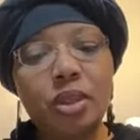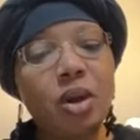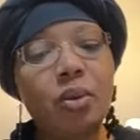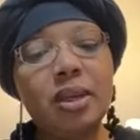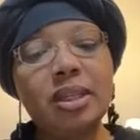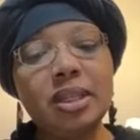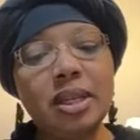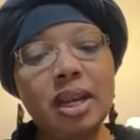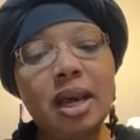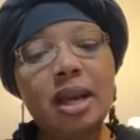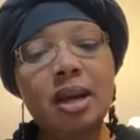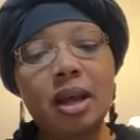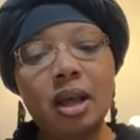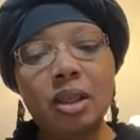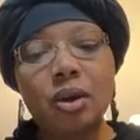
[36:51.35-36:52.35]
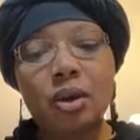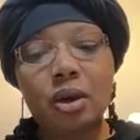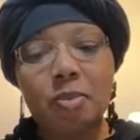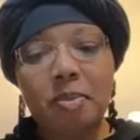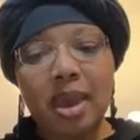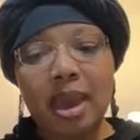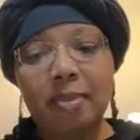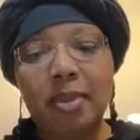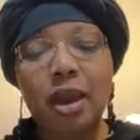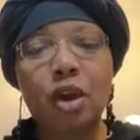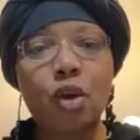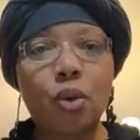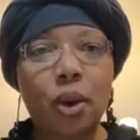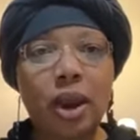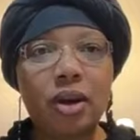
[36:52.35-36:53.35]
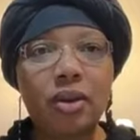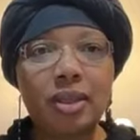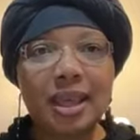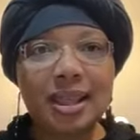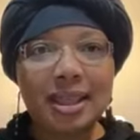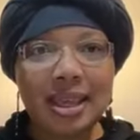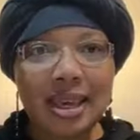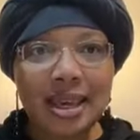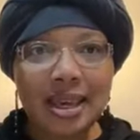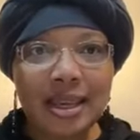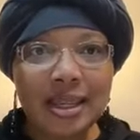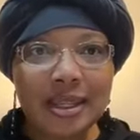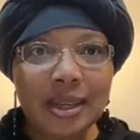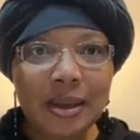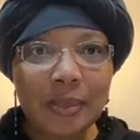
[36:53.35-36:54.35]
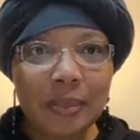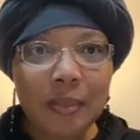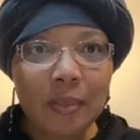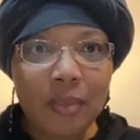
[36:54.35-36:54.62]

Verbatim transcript: There is none other commandment greater than these.